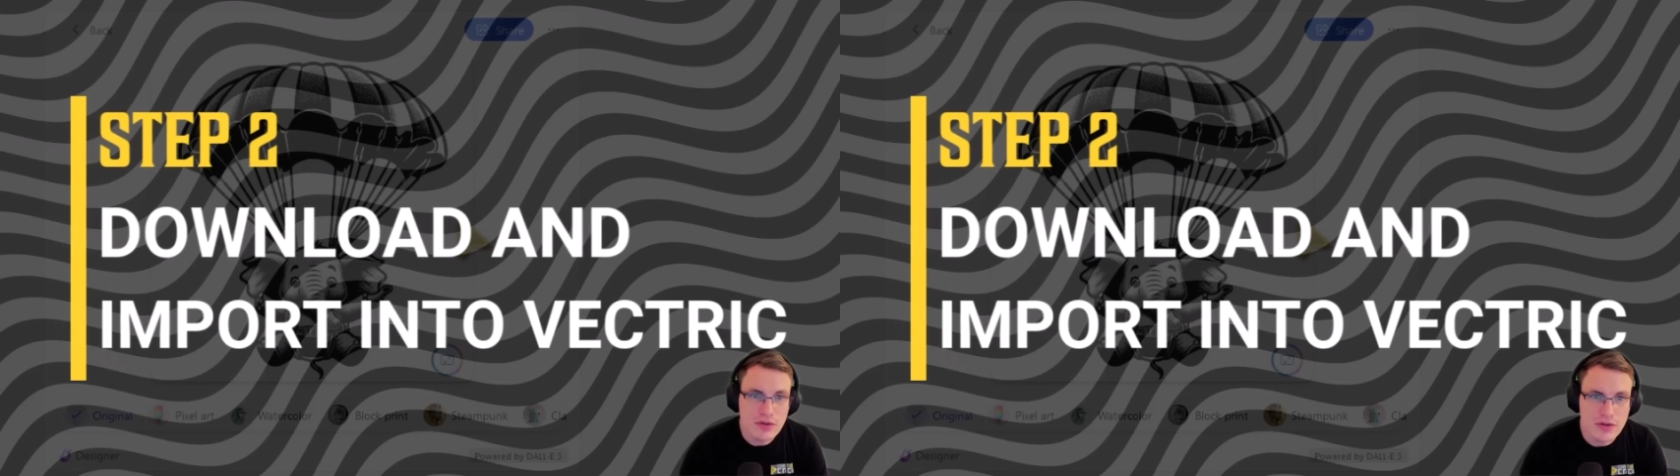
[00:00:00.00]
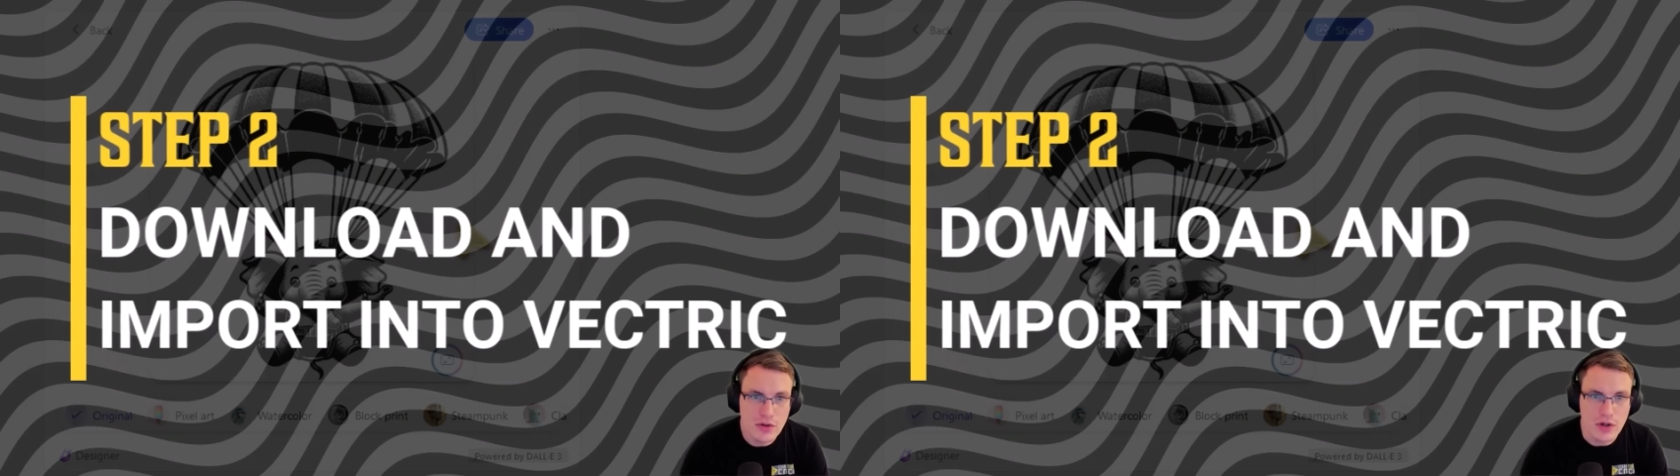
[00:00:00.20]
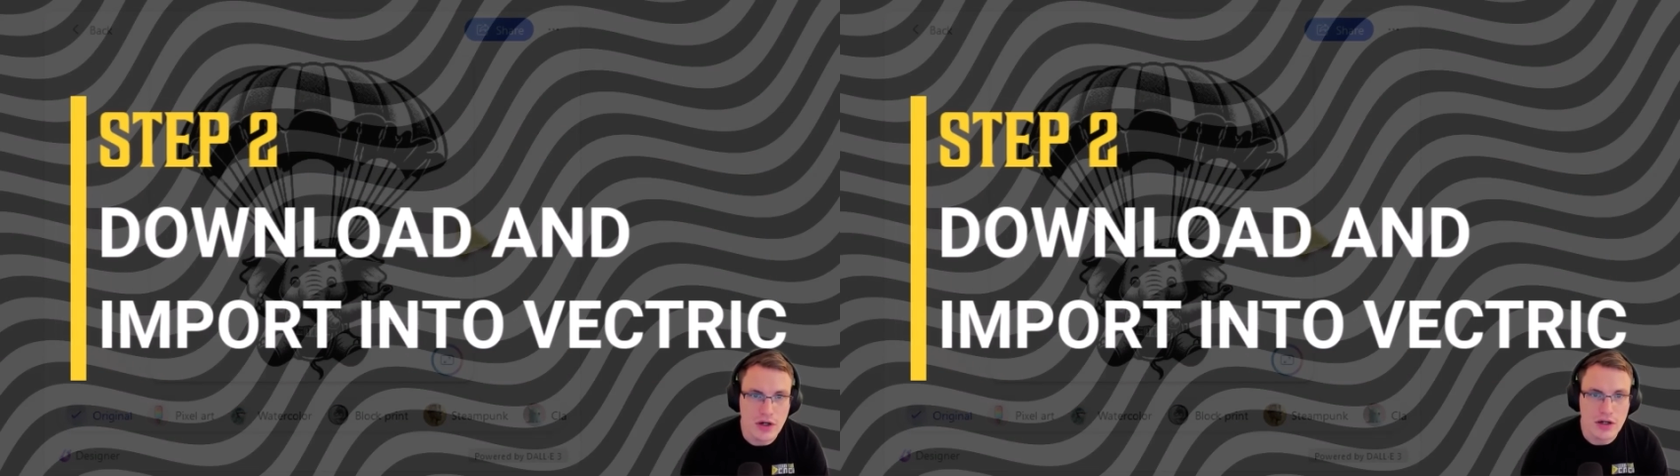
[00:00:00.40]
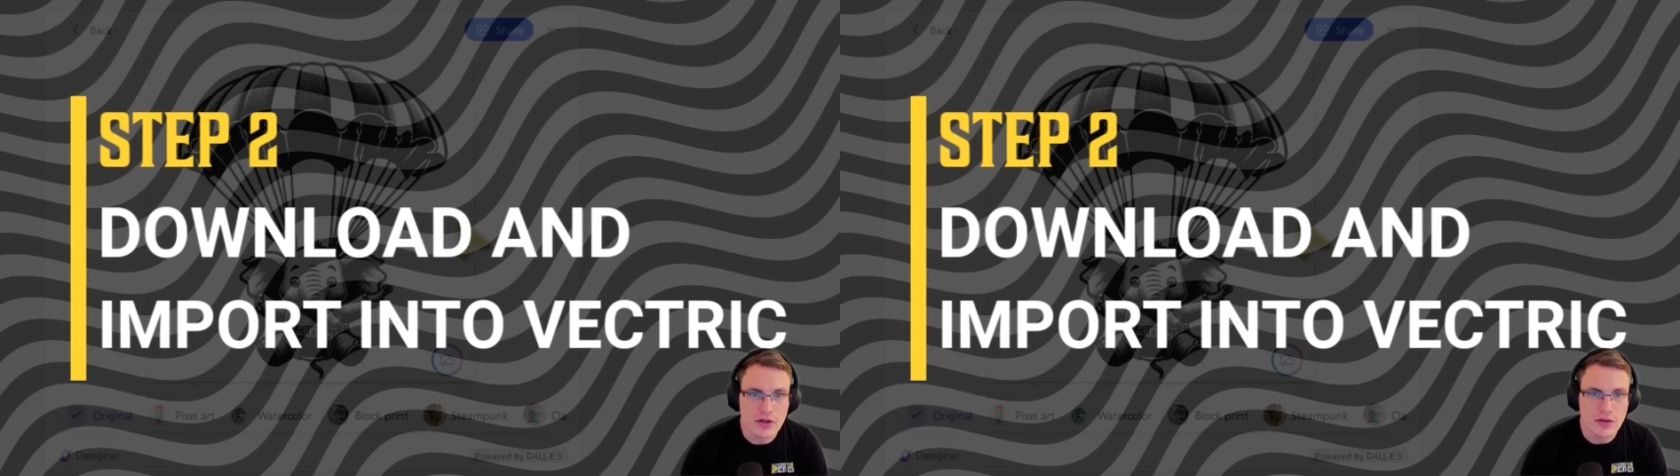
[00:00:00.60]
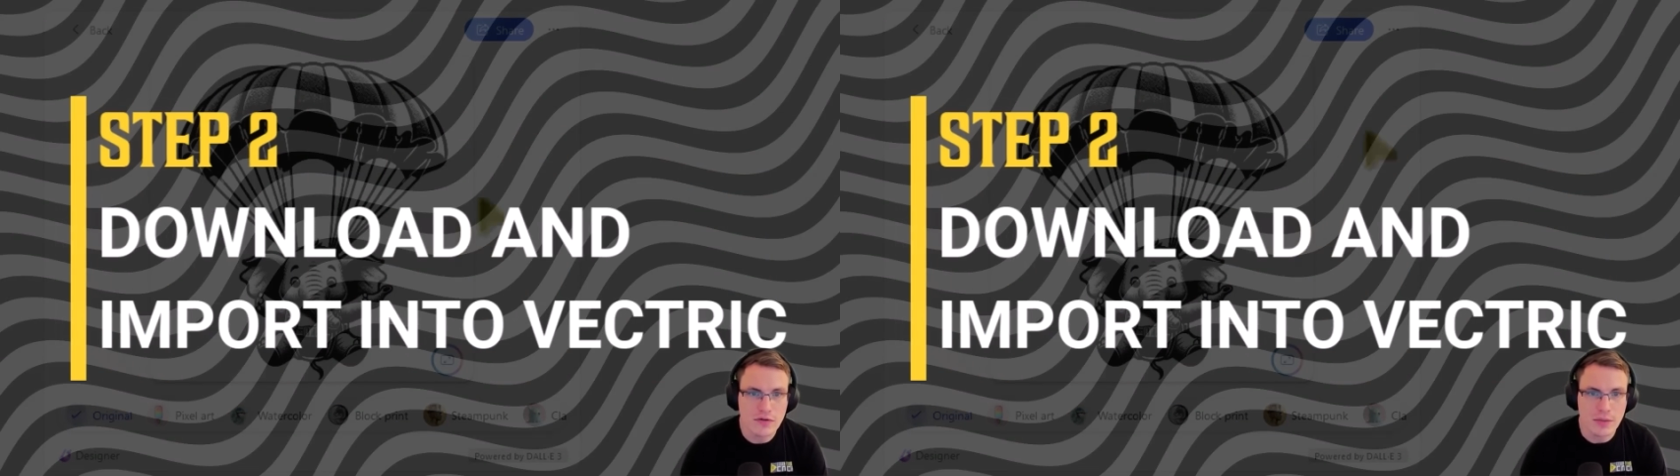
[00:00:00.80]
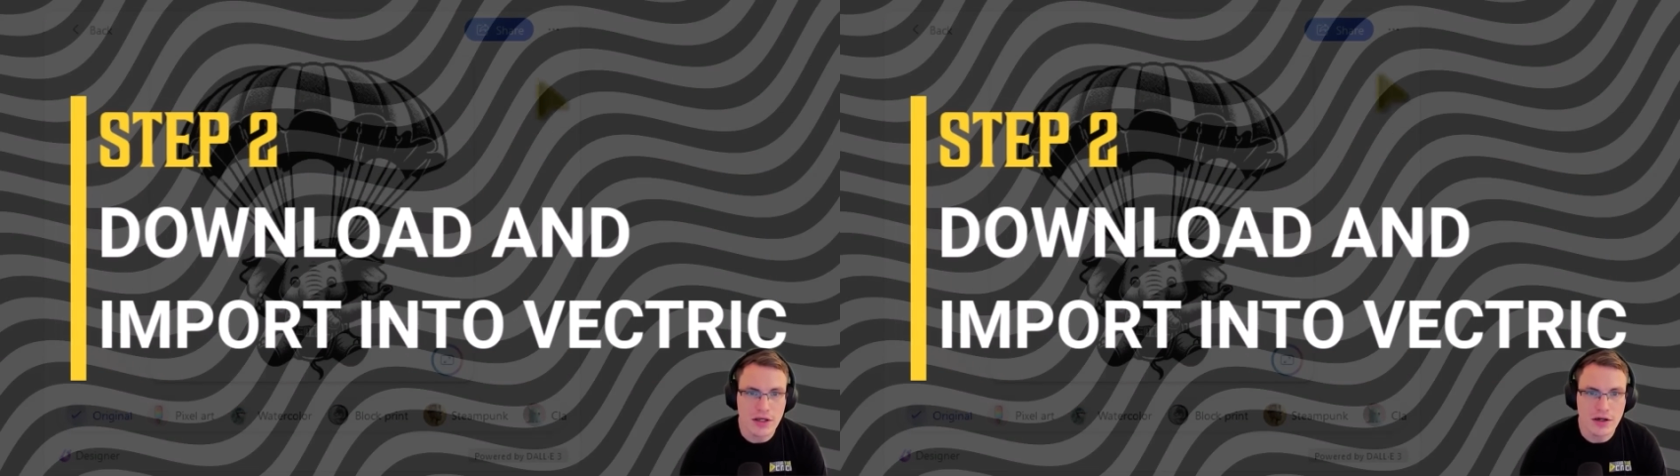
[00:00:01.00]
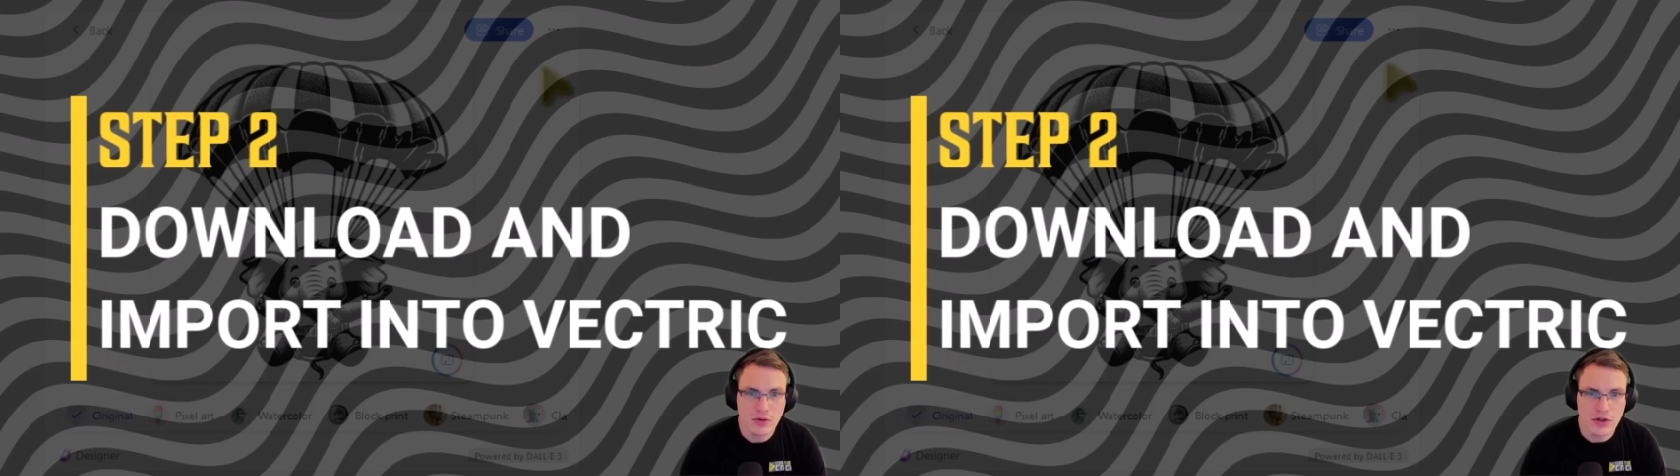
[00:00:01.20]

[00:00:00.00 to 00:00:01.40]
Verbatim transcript: So what you're gonna do from here,